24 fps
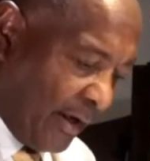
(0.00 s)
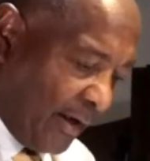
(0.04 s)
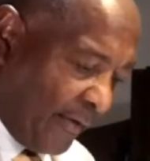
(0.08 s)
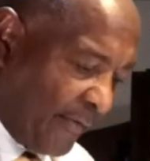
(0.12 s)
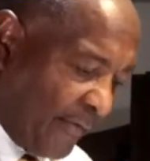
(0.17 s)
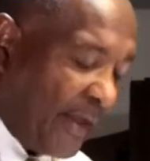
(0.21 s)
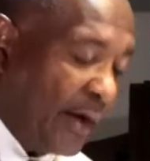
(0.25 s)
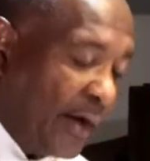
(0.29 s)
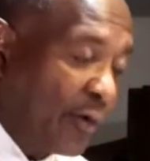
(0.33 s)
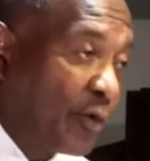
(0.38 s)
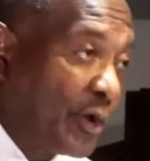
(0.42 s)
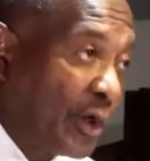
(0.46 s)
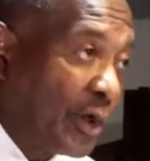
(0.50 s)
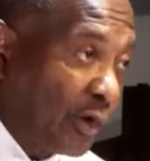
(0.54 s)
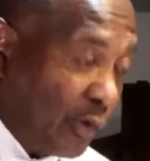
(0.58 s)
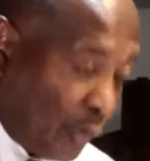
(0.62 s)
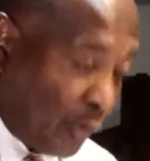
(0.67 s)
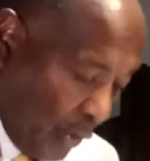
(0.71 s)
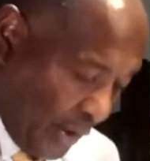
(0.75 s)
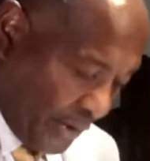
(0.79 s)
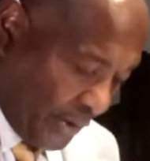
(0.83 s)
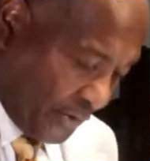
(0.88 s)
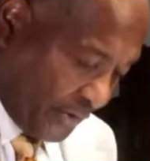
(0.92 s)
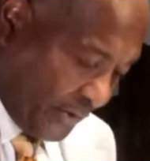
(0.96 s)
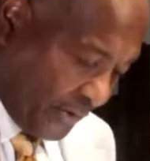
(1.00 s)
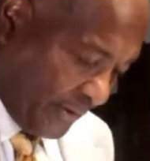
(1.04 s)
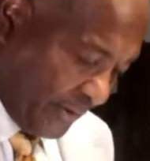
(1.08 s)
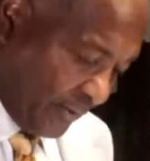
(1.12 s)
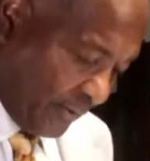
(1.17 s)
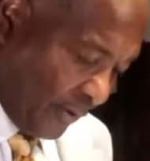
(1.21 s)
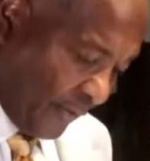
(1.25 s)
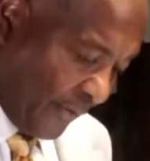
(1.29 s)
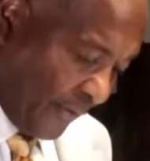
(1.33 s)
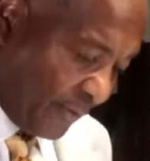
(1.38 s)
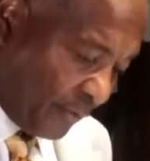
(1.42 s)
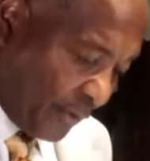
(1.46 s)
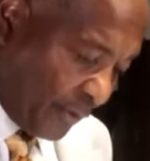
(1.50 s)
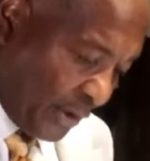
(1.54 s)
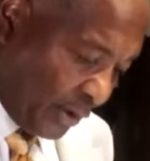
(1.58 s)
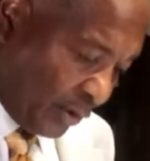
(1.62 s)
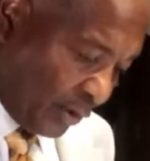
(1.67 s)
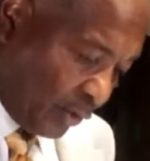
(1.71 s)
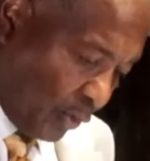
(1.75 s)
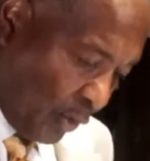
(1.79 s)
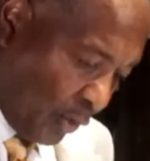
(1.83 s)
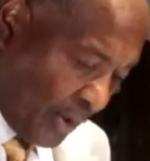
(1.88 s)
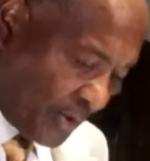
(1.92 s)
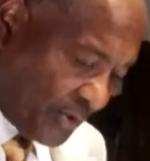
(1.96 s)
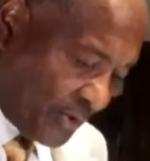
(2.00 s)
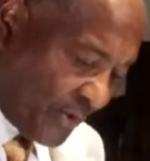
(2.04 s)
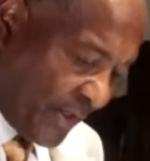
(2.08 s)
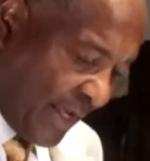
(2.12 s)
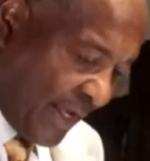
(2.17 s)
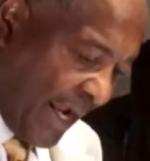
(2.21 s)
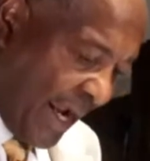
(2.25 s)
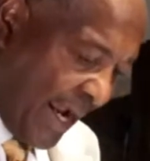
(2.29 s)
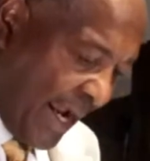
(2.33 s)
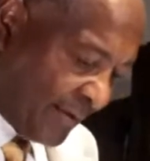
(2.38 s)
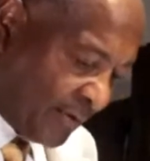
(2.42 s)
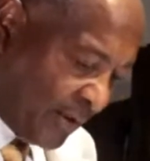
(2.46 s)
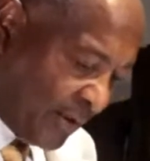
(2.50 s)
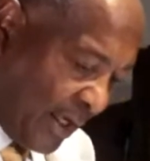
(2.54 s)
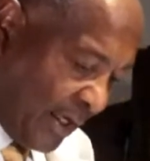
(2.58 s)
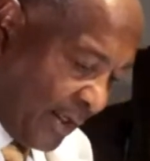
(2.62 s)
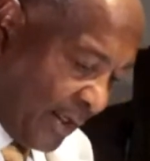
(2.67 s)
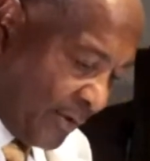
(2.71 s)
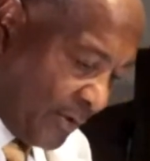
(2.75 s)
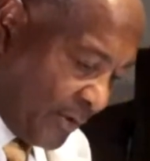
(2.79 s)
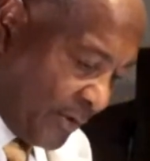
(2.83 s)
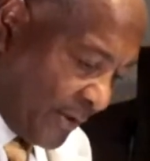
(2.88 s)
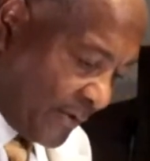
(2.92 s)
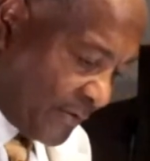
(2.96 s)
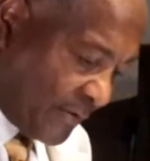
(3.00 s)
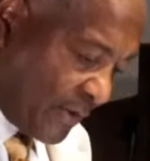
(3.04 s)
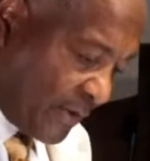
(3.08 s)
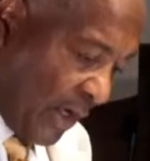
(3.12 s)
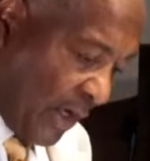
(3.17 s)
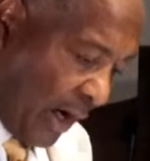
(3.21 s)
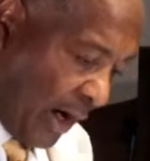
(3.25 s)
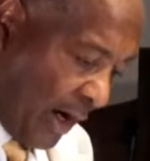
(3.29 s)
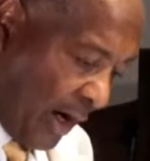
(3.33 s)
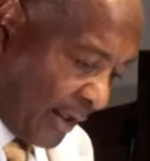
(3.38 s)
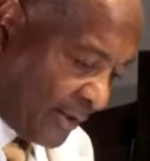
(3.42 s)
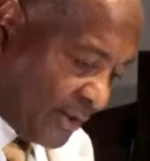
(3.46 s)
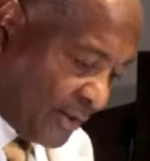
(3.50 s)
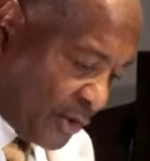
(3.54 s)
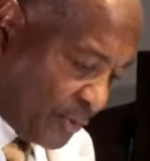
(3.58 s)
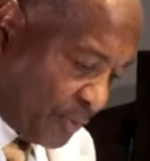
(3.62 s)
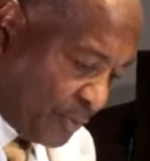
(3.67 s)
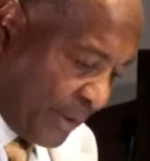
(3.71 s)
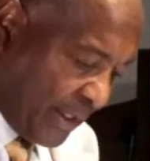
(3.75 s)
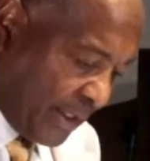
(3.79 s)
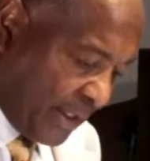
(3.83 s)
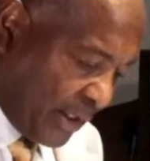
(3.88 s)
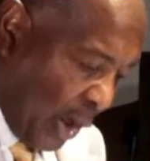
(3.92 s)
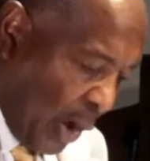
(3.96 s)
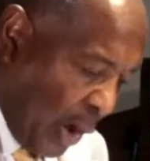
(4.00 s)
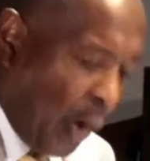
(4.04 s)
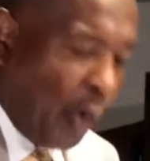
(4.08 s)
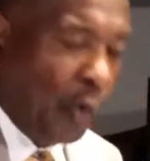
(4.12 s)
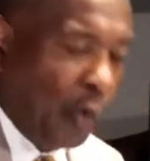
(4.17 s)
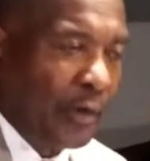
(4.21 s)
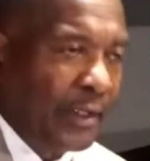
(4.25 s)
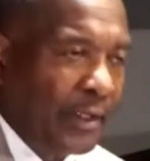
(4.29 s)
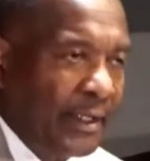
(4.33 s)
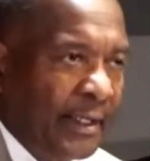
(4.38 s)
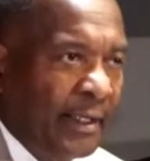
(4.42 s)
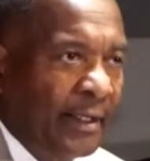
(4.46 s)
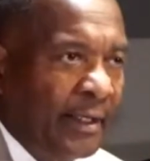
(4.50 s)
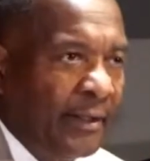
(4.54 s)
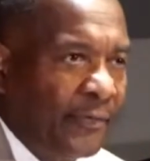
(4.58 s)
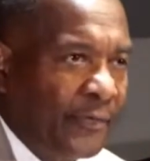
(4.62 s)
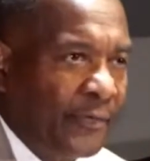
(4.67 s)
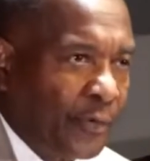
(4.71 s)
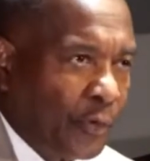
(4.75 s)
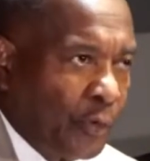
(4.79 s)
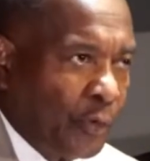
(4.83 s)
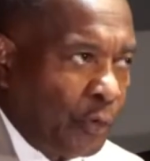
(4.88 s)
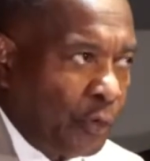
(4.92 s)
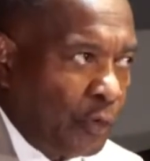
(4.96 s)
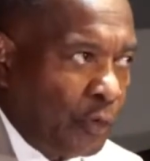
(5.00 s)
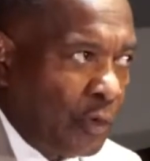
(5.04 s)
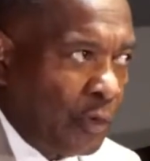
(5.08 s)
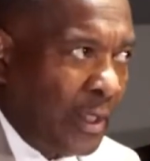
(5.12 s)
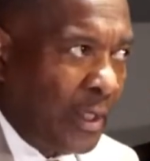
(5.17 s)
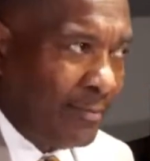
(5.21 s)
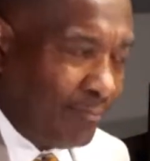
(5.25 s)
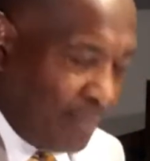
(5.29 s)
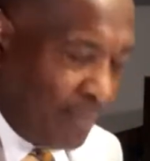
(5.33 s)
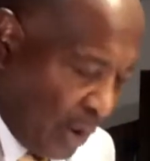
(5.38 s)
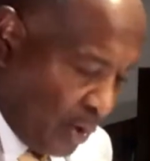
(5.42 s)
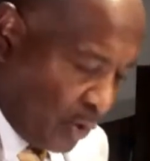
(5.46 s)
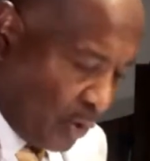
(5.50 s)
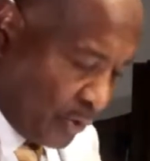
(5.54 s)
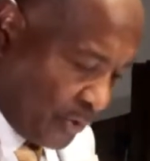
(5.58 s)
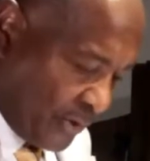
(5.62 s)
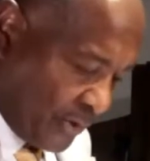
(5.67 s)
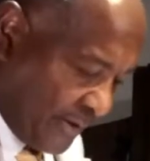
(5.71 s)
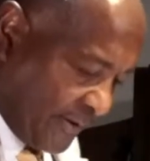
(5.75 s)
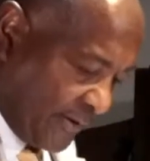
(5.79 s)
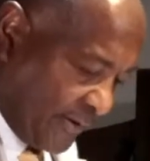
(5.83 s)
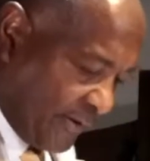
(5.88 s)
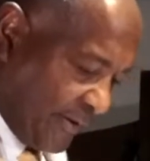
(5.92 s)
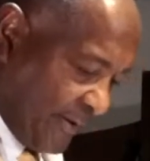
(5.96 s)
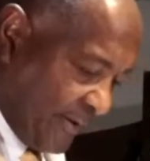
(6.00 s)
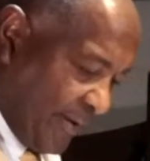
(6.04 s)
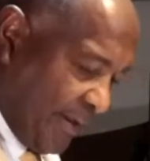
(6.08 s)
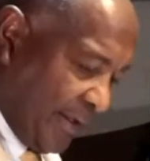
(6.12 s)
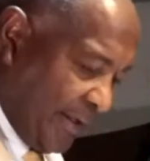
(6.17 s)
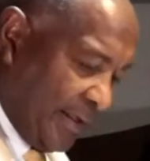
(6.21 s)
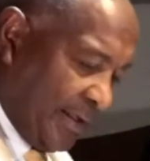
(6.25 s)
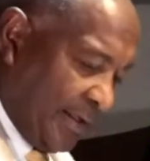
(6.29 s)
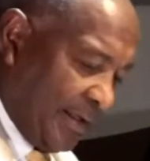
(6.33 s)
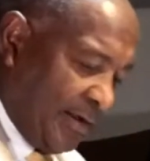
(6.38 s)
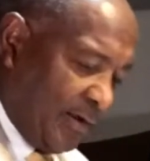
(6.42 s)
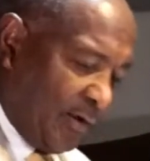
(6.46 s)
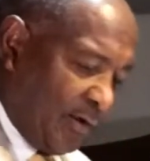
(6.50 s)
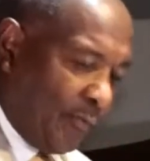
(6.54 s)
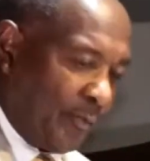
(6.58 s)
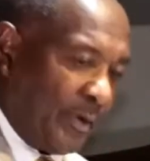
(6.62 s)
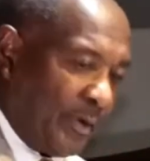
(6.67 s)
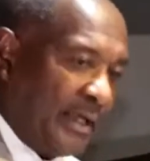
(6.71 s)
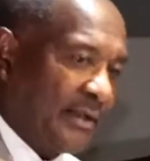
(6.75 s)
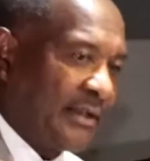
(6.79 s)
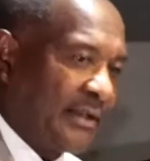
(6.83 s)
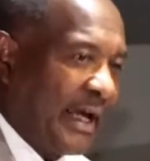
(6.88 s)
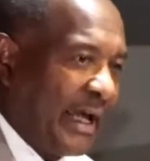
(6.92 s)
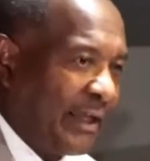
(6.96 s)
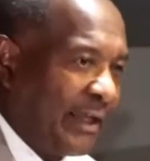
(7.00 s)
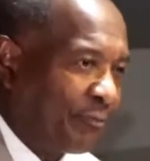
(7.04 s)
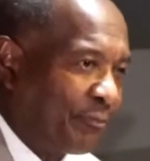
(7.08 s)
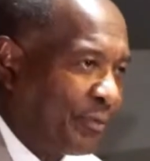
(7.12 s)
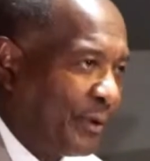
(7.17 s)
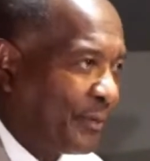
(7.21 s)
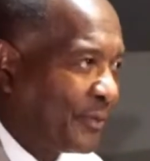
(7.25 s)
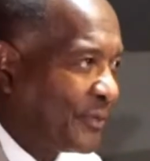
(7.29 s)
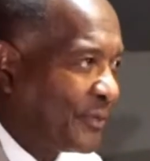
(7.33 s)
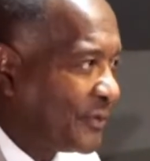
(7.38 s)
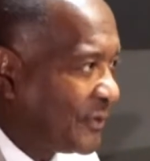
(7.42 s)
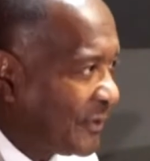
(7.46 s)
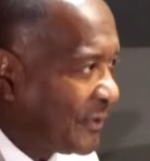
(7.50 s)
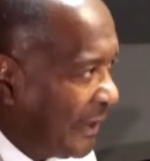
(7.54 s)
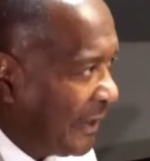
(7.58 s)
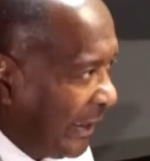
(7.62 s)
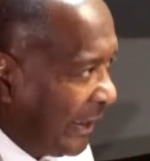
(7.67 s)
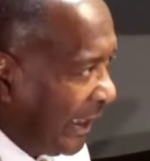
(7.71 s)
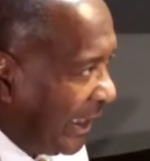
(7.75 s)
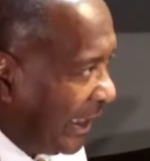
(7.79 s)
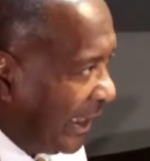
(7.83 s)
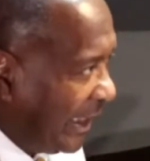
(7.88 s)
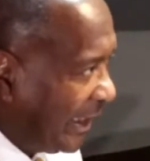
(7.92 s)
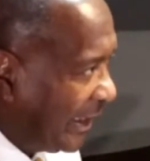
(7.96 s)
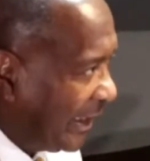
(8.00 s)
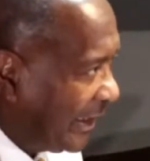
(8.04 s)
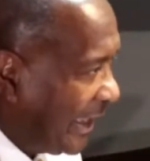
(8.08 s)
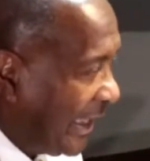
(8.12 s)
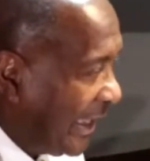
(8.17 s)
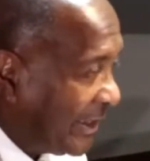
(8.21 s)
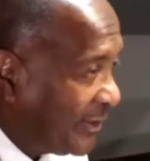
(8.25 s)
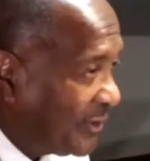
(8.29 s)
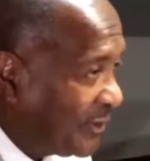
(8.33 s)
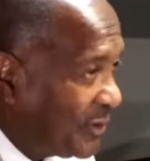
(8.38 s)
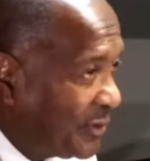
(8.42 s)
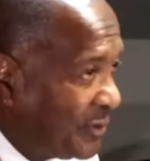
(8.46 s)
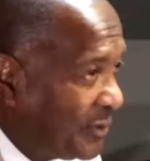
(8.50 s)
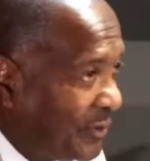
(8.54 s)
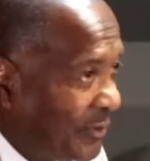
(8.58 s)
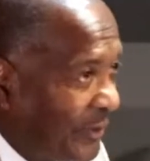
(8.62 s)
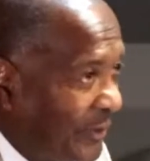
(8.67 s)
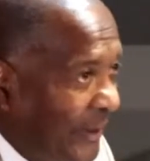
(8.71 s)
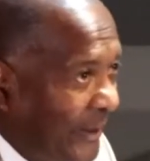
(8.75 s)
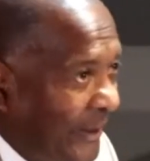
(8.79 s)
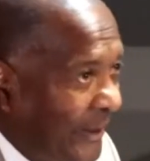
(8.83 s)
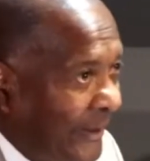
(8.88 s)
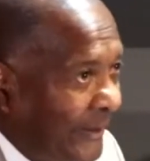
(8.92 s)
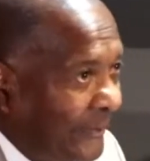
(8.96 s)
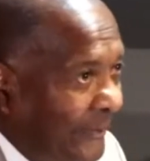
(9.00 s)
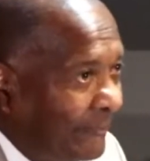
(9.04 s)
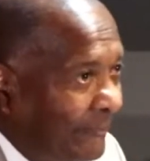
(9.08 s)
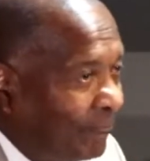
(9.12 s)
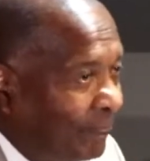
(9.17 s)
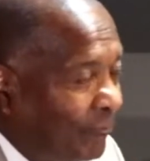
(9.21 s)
their real question, or the real question. They asked, does God speak only through Moses? You know, many times people like to